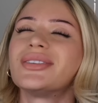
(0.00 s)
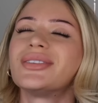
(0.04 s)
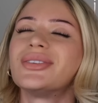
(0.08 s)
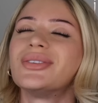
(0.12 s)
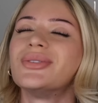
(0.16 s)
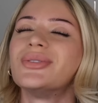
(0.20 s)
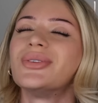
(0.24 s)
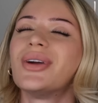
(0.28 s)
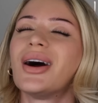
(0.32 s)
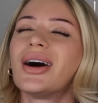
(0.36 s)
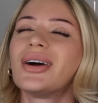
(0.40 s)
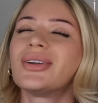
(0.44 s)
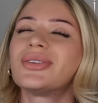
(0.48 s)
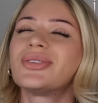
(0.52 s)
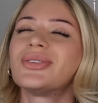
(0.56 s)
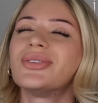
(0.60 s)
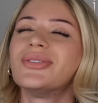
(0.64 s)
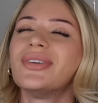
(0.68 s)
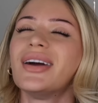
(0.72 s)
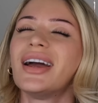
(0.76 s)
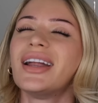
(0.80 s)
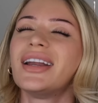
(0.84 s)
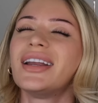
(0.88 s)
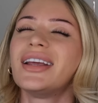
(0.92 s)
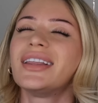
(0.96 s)
Do not
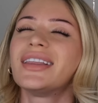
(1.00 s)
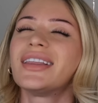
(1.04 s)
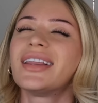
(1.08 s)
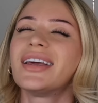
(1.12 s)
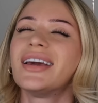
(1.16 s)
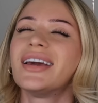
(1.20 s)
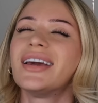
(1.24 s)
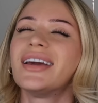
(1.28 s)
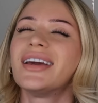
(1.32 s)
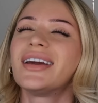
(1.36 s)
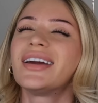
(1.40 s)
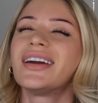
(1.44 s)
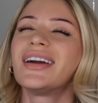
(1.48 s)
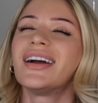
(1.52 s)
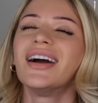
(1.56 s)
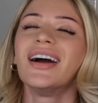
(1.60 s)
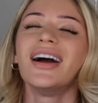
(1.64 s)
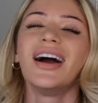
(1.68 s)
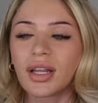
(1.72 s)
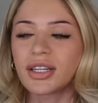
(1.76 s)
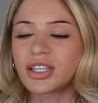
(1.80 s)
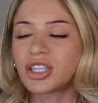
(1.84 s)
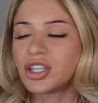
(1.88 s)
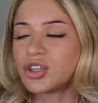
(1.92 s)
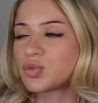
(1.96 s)
do anything.
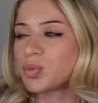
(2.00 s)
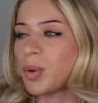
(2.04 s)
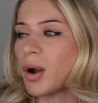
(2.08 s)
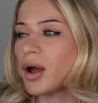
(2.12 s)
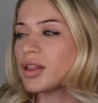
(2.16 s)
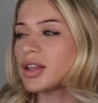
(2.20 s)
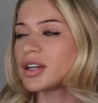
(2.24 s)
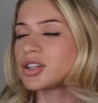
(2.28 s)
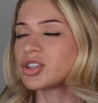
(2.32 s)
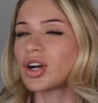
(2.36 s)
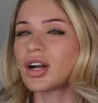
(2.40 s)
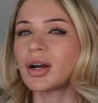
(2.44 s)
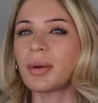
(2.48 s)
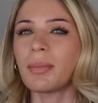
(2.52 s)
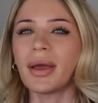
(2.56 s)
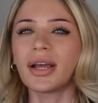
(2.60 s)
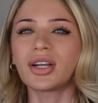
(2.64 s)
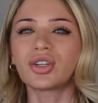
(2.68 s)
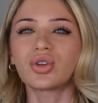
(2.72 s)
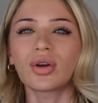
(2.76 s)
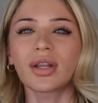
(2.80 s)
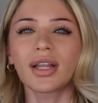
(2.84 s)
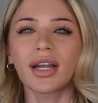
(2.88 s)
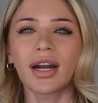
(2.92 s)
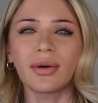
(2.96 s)
Like, she's probably trying to make
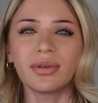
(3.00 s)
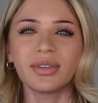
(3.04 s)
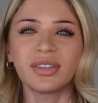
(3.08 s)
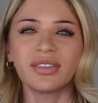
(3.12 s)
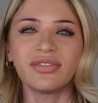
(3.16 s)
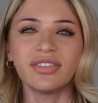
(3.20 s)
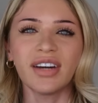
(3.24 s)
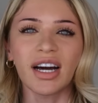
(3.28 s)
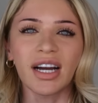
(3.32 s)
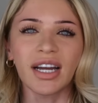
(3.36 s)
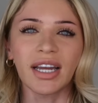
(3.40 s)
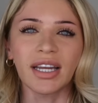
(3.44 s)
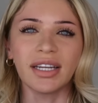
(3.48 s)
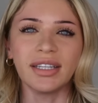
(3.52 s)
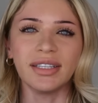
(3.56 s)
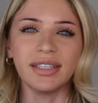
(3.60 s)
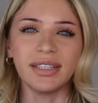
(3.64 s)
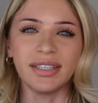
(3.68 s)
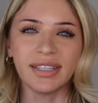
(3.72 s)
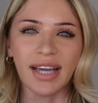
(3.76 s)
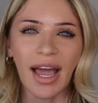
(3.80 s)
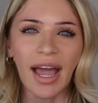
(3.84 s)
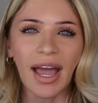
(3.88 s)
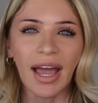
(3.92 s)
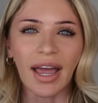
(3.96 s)
sure that I was fucking
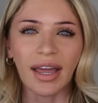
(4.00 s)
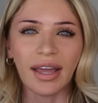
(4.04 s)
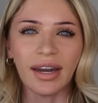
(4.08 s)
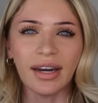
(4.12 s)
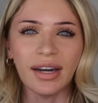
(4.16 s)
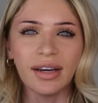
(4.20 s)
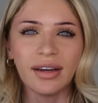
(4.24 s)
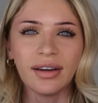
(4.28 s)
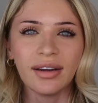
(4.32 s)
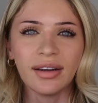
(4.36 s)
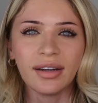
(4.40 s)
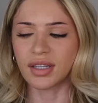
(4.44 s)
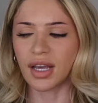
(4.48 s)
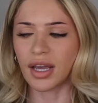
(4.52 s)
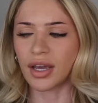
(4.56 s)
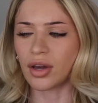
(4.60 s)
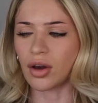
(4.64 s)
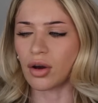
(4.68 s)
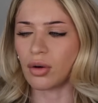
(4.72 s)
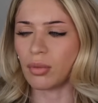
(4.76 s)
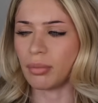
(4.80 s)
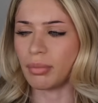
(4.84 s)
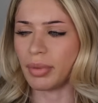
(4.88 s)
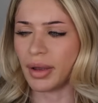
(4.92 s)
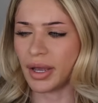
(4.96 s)
dead,
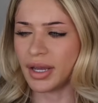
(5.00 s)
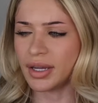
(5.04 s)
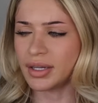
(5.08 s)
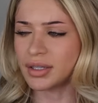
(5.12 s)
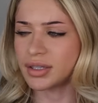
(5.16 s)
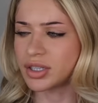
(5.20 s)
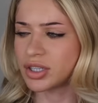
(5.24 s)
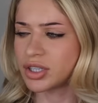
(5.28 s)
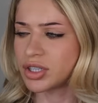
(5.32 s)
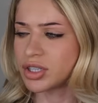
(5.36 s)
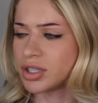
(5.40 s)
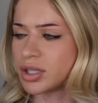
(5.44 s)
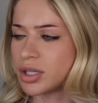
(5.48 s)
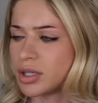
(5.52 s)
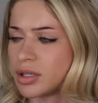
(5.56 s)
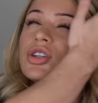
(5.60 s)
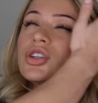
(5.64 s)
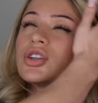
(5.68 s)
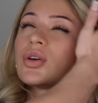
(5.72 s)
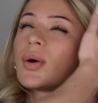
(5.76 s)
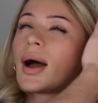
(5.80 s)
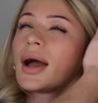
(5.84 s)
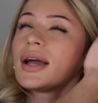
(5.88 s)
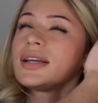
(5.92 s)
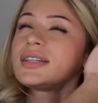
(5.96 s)
psycho bitch.
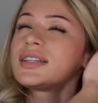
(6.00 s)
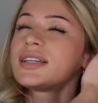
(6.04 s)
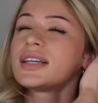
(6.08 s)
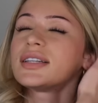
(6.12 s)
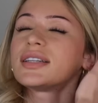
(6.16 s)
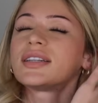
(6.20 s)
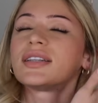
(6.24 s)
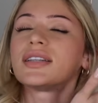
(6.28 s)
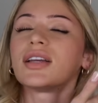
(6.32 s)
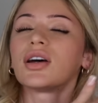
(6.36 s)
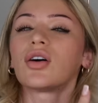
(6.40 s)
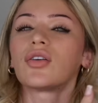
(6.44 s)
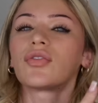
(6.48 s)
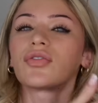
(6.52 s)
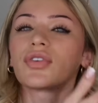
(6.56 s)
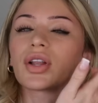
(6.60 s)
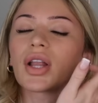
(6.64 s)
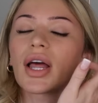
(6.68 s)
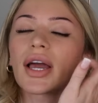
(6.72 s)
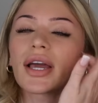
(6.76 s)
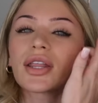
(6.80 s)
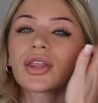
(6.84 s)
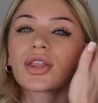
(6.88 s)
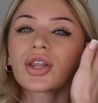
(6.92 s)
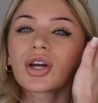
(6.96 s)
So I sit still for
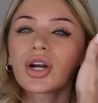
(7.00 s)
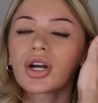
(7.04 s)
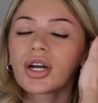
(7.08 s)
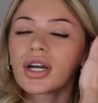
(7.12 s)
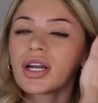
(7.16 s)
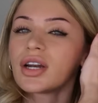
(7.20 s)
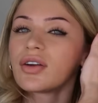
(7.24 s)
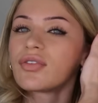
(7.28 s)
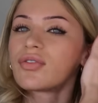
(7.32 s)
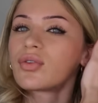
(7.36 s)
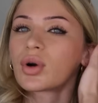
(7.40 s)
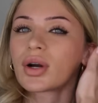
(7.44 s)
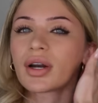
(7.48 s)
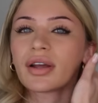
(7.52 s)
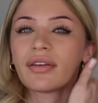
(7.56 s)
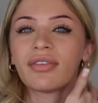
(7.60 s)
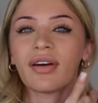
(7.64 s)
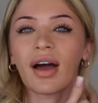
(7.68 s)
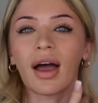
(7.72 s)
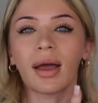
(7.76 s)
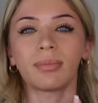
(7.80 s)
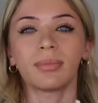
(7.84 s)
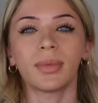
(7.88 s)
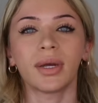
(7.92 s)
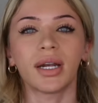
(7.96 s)
like 30 to
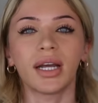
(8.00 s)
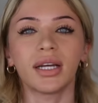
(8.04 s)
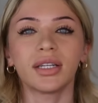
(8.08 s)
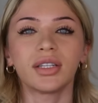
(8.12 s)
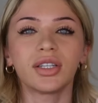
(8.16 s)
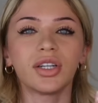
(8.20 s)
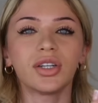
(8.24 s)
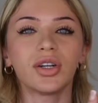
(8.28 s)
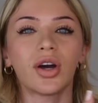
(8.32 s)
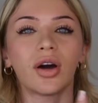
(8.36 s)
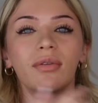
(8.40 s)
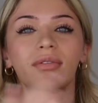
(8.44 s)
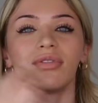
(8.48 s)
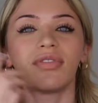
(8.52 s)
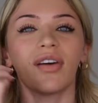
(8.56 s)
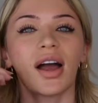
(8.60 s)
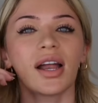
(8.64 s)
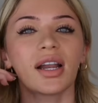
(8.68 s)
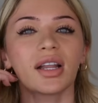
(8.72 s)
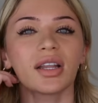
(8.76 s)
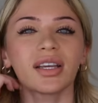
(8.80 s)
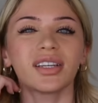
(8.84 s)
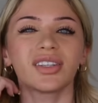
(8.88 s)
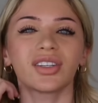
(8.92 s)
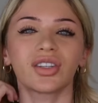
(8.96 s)
45 minutes. You know, I'm
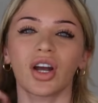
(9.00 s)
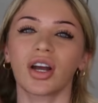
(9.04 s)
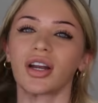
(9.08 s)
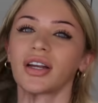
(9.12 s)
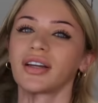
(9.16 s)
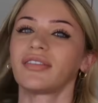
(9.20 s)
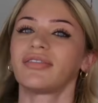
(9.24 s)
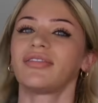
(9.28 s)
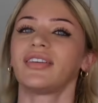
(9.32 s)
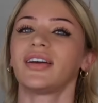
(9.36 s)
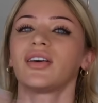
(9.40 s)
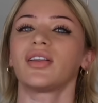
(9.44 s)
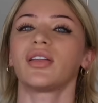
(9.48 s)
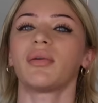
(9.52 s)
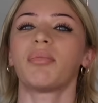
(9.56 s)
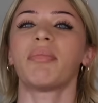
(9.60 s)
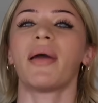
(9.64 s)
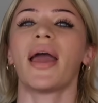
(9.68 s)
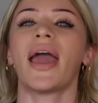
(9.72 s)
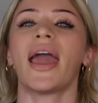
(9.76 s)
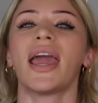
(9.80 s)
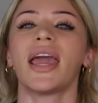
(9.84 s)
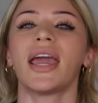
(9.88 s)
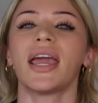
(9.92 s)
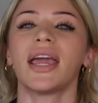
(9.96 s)
finally starting to feel the
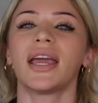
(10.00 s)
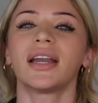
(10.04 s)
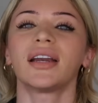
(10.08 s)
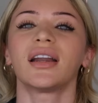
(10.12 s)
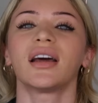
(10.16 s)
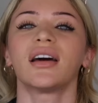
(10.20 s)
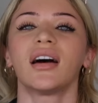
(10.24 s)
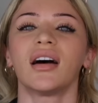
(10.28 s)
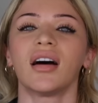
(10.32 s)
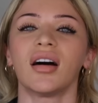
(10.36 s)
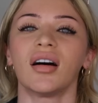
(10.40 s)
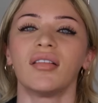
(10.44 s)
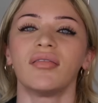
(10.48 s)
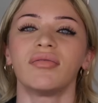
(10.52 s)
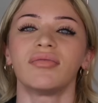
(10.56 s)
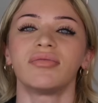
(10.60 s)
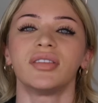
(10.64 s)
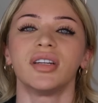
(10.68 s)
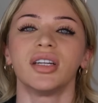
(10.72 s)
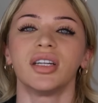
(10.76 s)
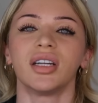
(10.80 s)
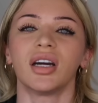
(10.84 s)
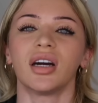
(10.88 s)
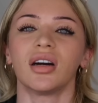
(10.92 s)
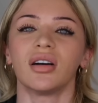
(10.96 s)
pain of,
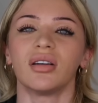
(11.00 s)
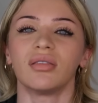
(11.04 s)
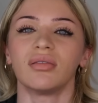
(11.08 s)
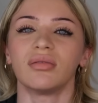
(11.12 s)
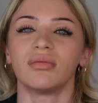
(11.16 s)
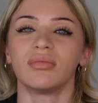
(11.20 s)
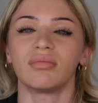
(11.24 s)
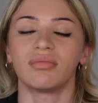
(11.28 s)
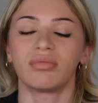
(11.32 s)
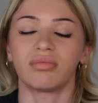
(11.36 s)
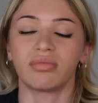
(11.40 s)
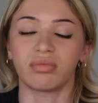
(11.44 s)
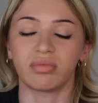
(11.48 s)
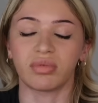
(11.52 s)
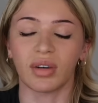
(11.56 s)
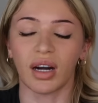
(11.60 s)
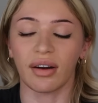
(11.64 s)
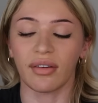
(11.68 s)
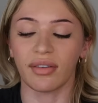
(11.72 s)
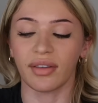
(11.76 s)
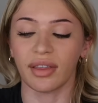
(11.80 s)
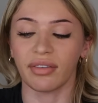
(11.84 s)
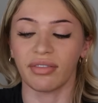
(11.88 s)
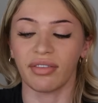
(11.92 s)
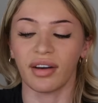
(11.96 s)
you know,
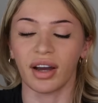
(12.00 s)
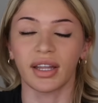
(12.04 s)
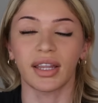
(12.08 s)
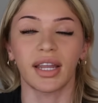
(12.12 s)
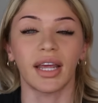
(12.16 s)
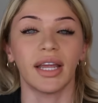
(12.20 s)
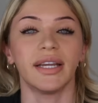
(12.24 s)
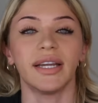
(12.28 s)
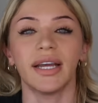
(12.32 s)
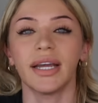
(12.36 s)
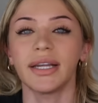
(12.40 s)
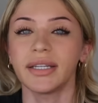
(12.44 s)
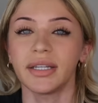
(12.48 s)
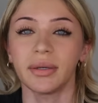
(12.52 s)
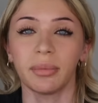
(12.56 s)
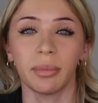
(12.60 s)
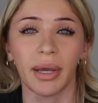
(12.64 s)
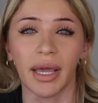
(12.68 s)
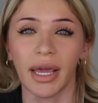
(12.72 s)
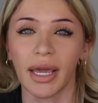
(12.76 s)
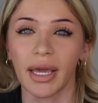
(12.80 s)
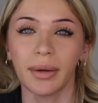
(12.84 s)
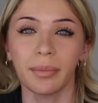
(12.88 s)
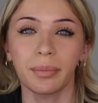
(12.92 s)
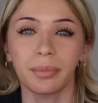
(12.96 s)
whatever the fuck they did to
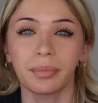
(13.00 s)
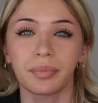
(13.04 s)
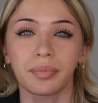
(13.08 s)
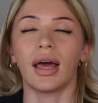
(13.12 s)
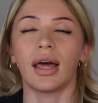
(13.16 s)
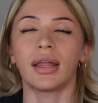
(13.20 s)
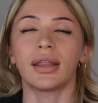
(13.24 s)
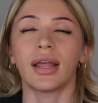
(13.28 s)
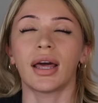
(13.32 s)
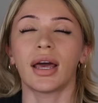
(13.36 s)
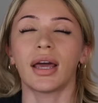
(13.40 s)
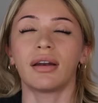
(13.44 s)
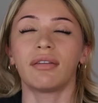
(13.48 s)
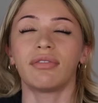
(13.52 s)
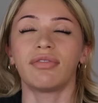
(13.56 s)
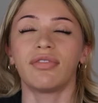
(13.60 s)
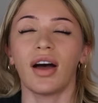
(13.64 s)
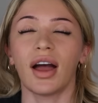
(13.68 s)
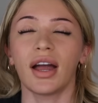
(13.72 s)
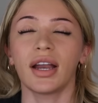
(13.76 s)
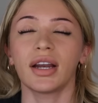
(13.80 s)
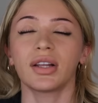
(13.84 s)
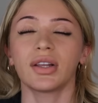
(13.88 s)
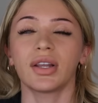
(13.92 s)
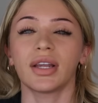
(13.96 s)
me. And then
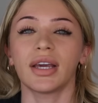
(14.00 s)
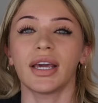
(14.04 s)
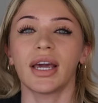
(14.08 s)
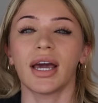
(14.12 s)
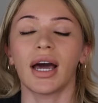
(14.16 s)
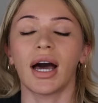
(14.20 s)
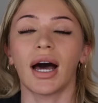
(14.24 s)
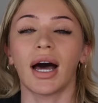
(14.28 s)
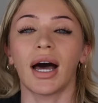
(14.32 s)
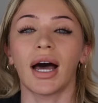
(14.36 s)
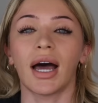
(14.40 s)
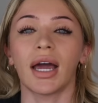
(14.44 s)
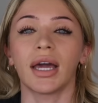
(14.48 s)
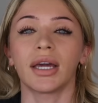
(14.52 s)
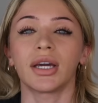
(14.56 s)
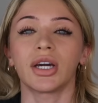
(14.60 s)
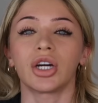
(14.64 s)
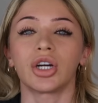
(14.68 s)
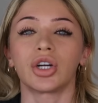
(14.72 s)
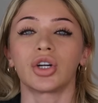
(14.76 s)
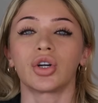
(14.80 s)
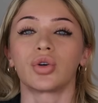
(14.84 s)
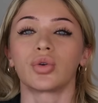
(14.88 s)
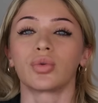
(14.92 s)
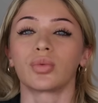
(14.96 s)
finally
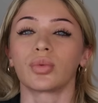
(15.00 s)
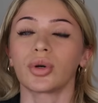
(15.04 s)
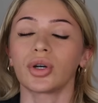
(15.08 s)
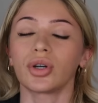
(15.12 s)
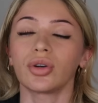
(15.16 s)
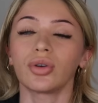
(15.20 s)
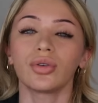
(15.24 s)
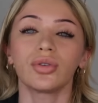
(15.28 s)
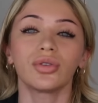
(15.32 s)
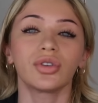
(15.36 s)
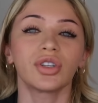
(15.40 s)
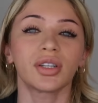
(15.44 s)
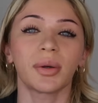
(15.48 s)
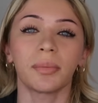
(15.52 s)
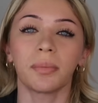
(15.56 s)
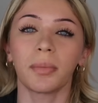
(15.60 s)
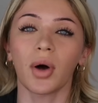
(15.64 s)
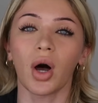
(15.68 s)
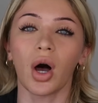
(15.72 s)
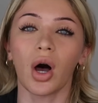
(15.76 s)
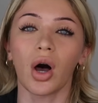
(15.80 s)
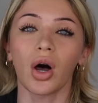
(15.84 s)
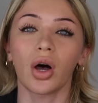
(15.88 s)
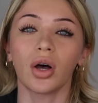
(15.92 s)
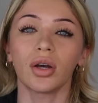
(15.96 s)
I grew some
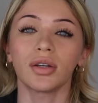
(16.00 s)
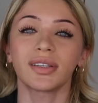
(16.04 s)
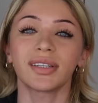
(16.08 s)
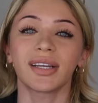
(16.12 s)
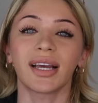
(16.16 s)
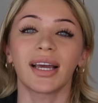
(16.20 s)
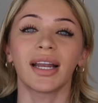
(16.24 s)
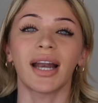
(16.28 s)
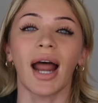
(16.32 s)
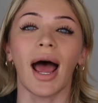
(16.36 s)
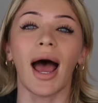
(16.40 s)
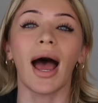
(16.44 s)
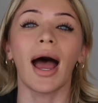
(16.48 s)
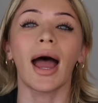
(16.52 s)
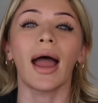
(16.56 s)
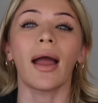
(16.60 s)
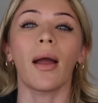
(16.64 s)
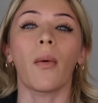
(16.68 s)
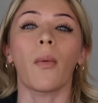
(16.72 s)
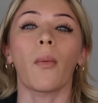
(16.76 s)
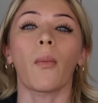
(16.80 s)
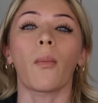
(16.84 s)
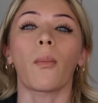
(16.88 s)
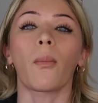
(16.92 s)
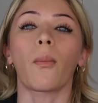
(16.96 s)
balls and
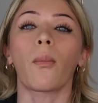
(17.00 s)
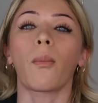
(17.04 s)
I